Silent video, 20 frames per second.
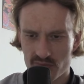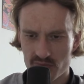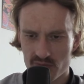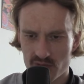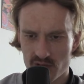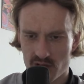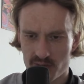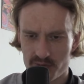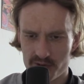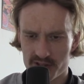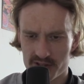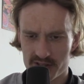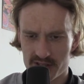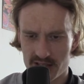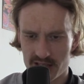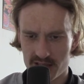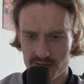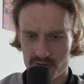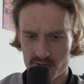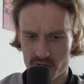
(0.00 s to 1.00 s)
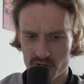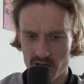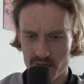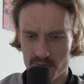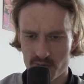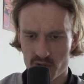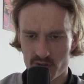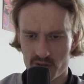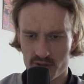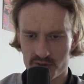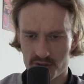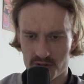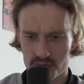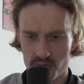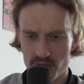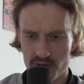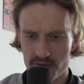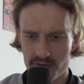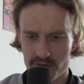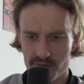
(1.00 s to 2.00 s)
obviously, if you come all this
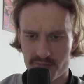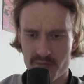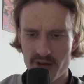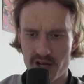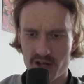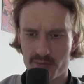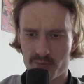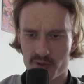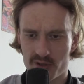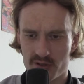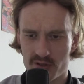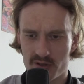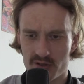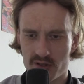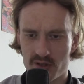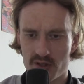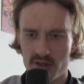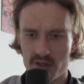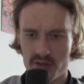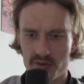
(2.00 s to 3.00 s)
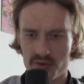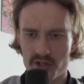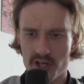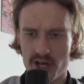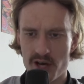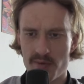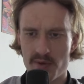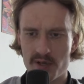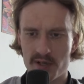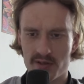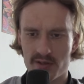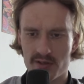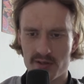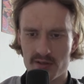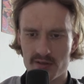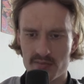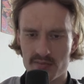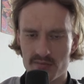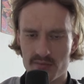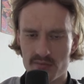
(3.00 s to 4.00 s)
way from Melbourne, you're coming
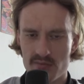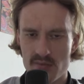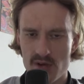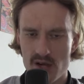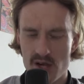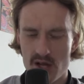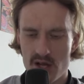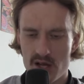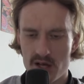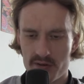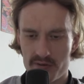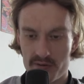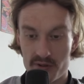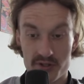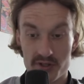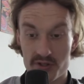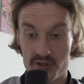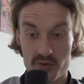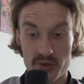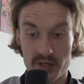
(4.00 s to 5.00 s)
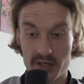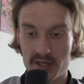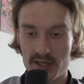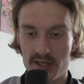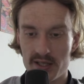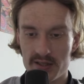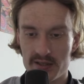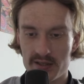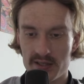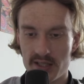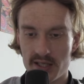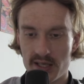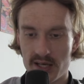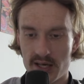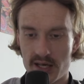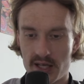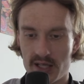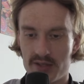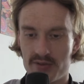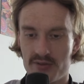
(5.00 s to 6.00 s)
for the tranquility
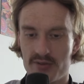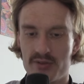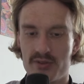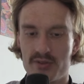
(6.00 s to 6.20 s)
and